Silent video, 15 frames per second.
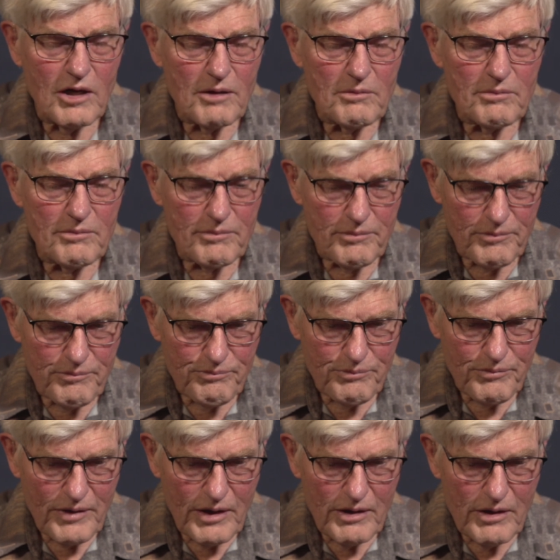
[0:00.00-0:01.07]
and
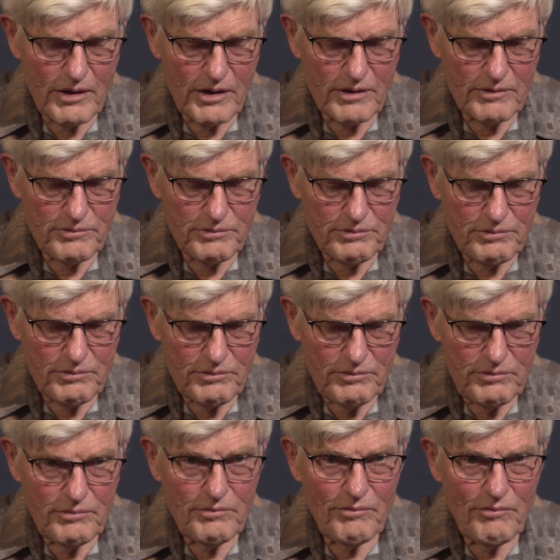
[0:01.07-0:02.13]
it happened to Tony's
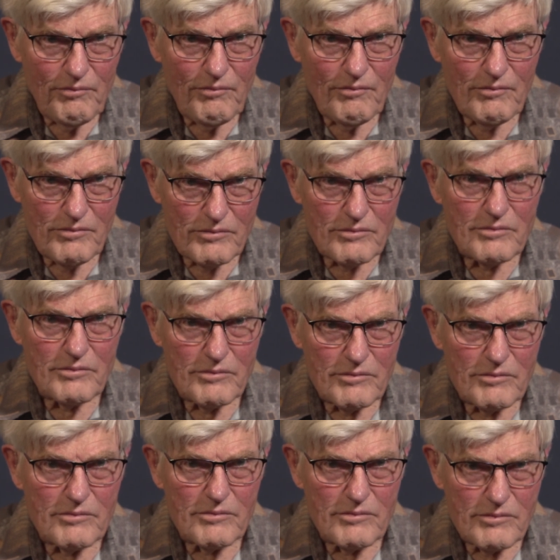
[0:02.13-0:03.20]
whole crew in Forest
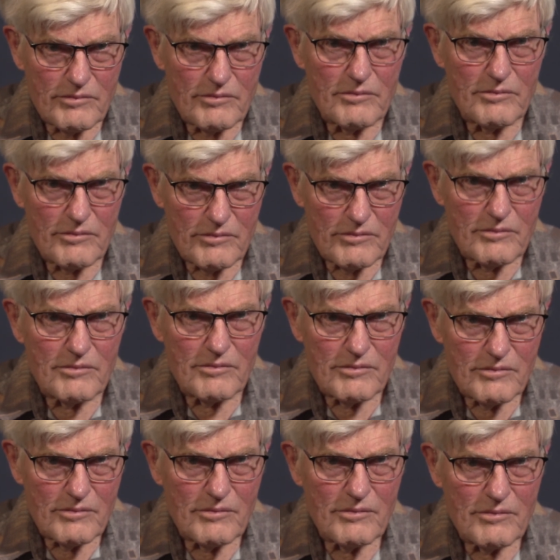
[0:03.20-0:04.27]
Reserve.
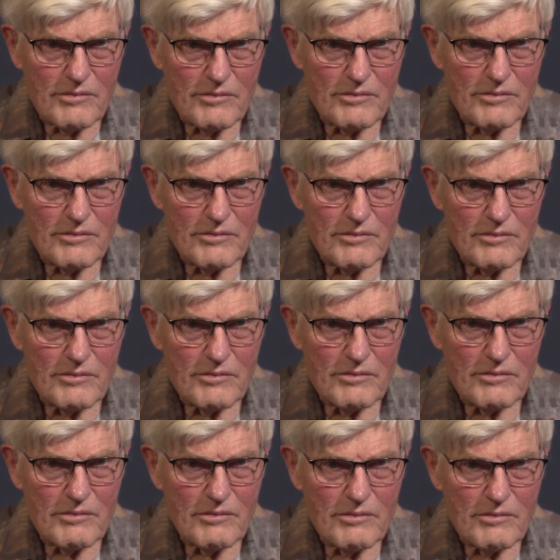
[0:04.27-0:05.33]
And the whole area,
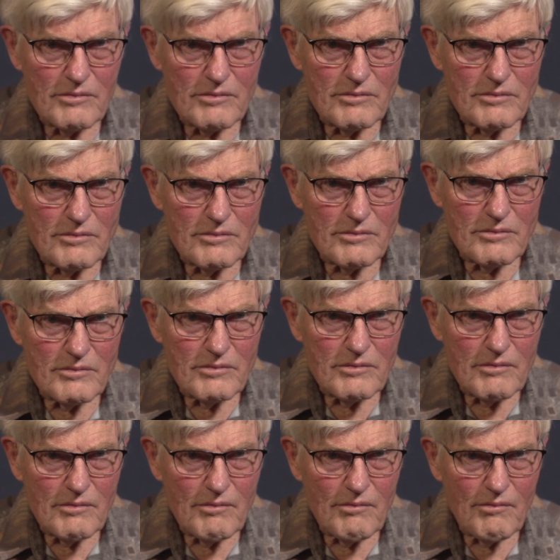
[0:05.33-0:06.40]
whole
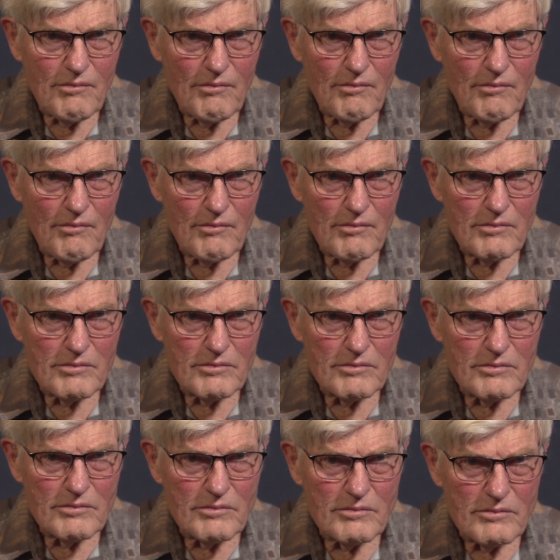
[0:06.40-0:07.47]
acre and more
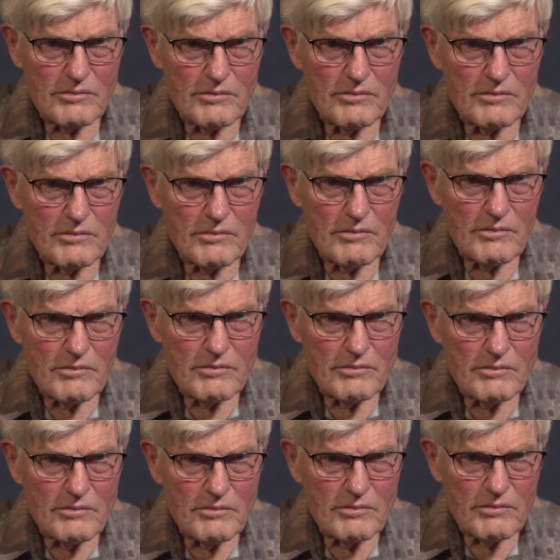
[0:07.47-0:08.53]
was just
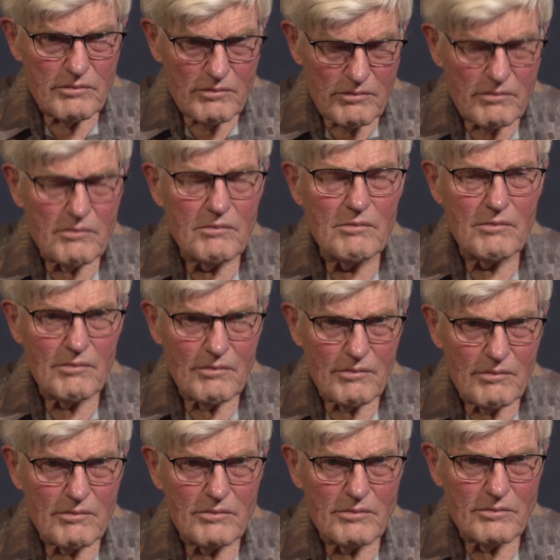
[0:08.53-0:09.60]
yellow
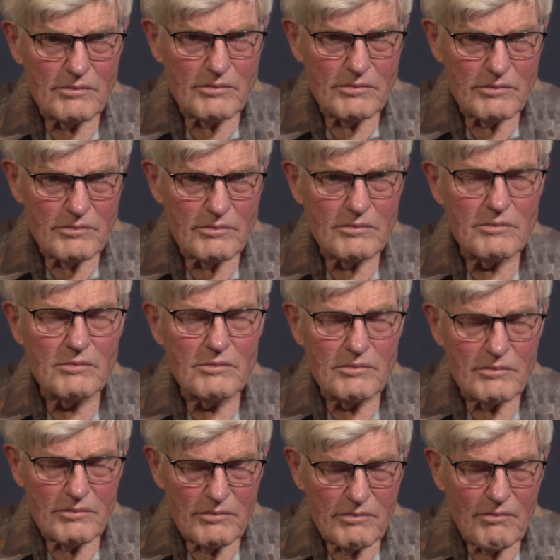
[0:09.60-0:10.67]
from the sulfur.
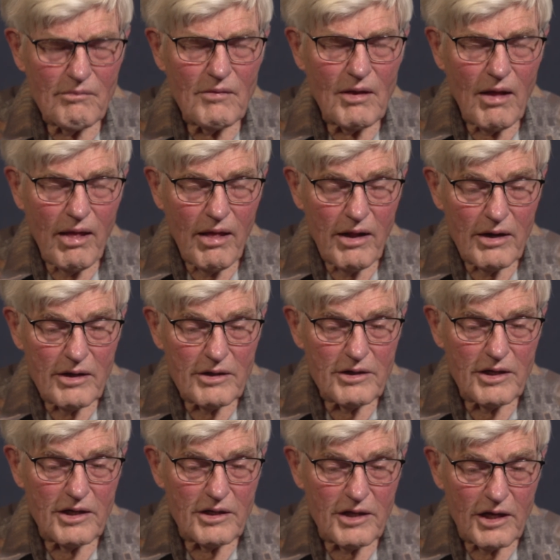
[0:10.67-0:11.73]
You know,
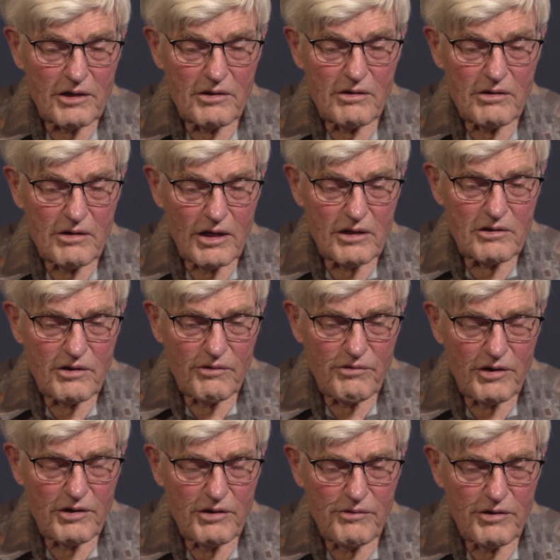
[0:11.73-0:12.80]
yeah, that's a
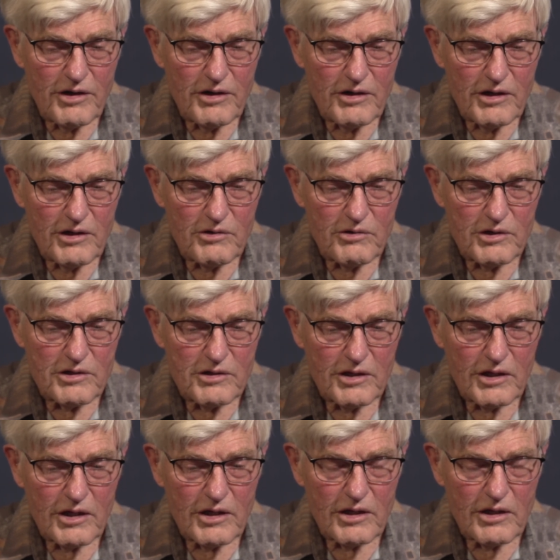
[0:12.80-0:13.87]
very, very dangerous
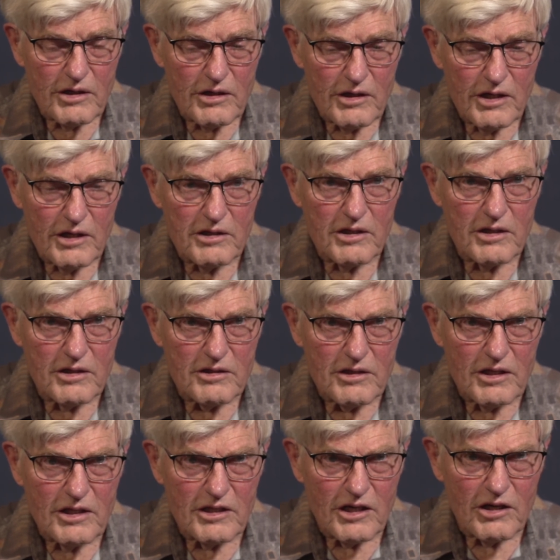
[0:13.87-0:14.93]
thing, and it's
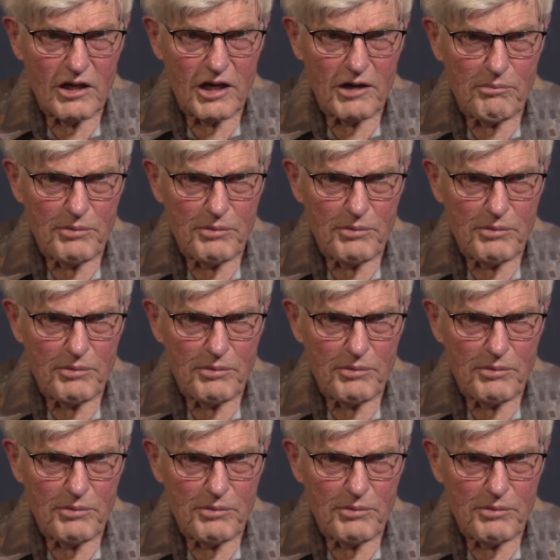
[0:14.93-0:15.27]
killed a lot of